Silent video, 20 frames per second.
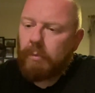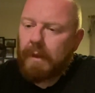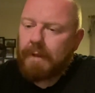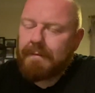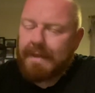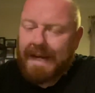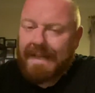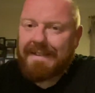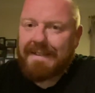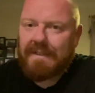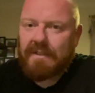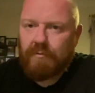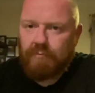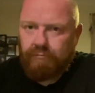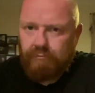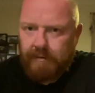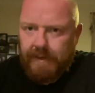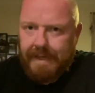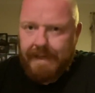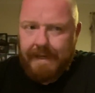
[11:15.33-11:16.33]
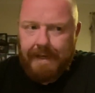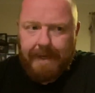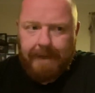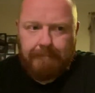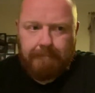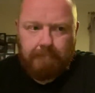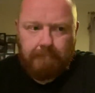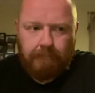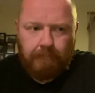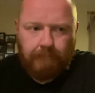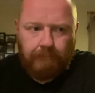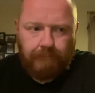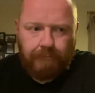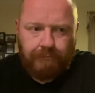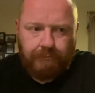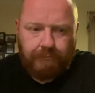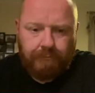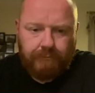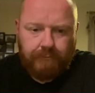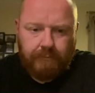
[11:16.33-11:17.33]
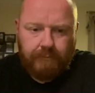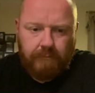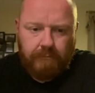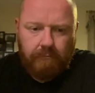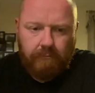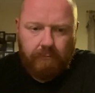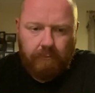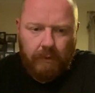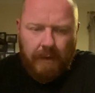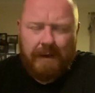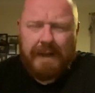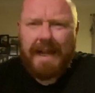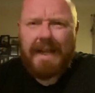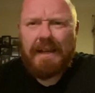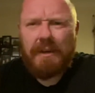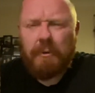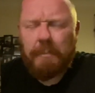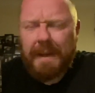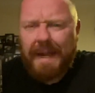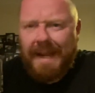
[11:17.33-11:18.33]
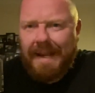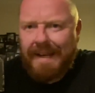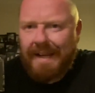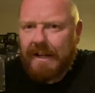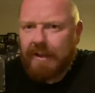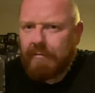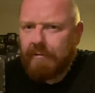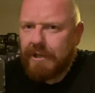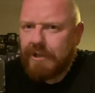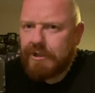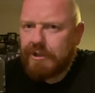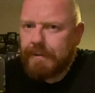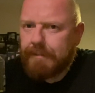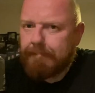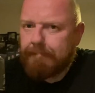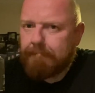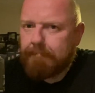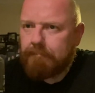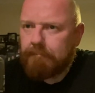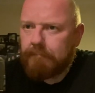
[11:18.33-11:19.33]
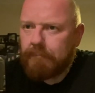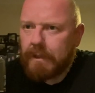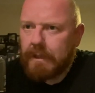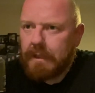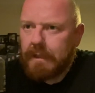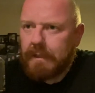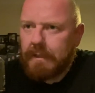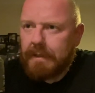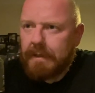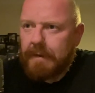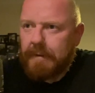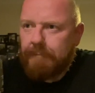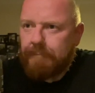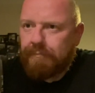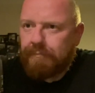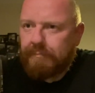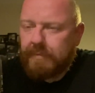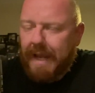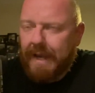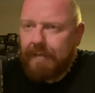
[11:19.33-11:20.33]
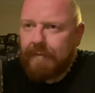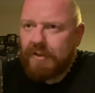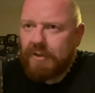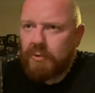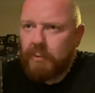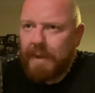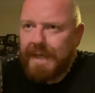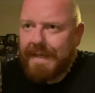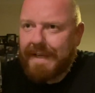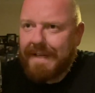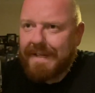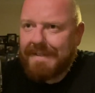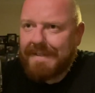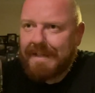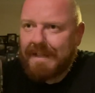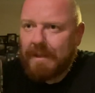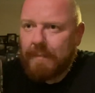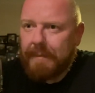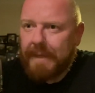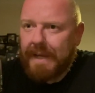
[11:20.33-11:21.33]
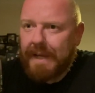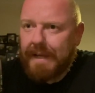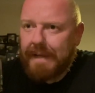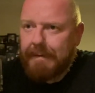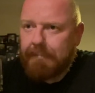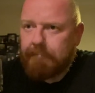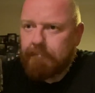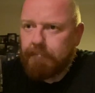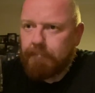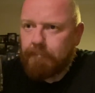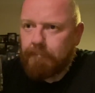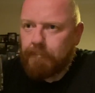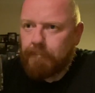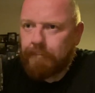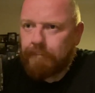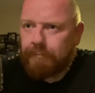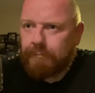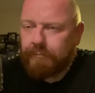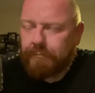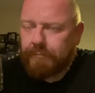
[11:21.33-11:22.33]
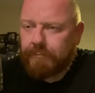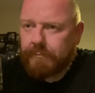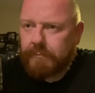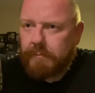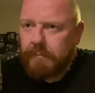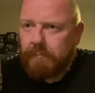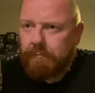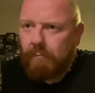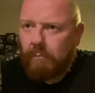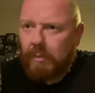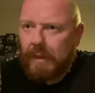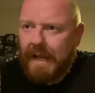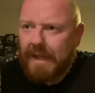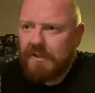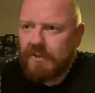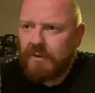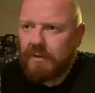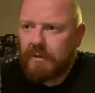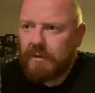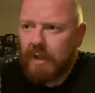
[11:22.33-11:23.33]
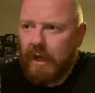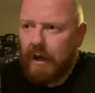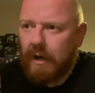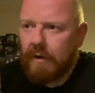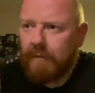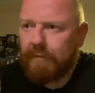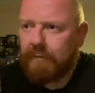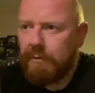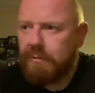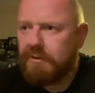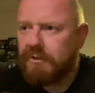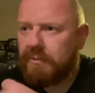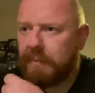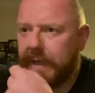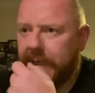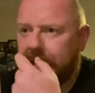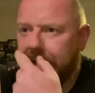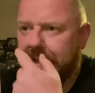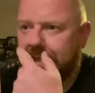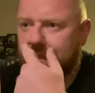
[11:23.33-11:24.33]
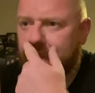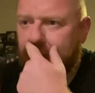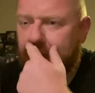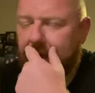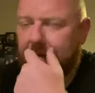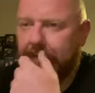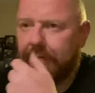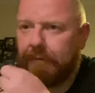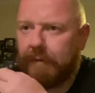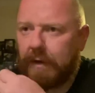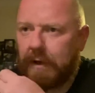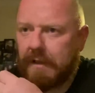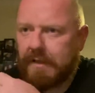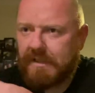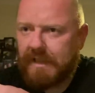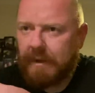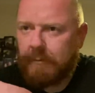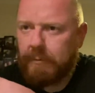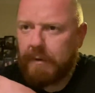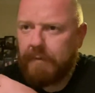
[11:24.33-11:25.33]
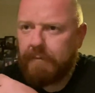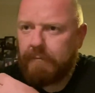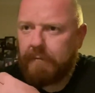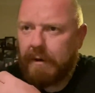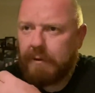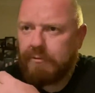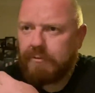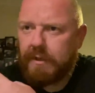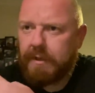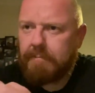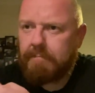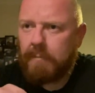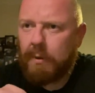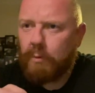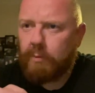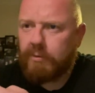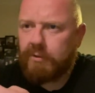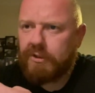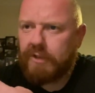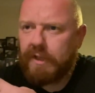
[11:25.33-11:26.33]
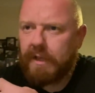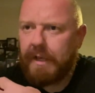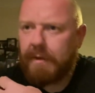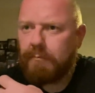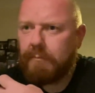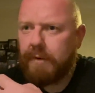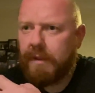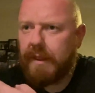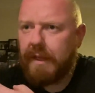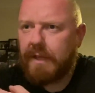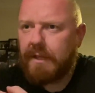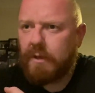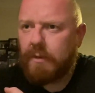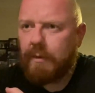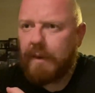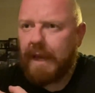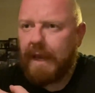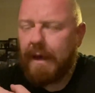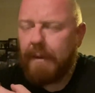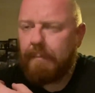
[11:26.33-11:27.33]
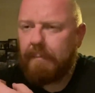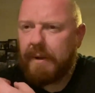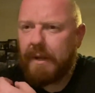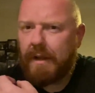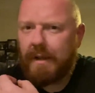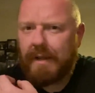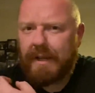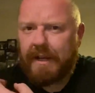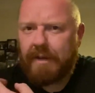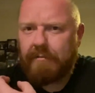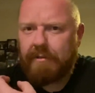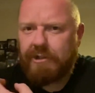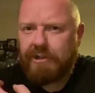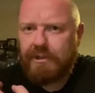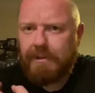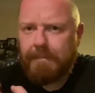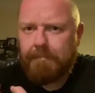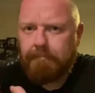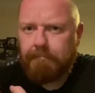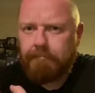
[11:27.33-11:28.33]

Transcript: That is a really, getting a little bit of licorice. That sweetness at the beginning, a sort of dark fruit sweetness, it then follows up with roasted malts, and in with it you get a bit of licorice.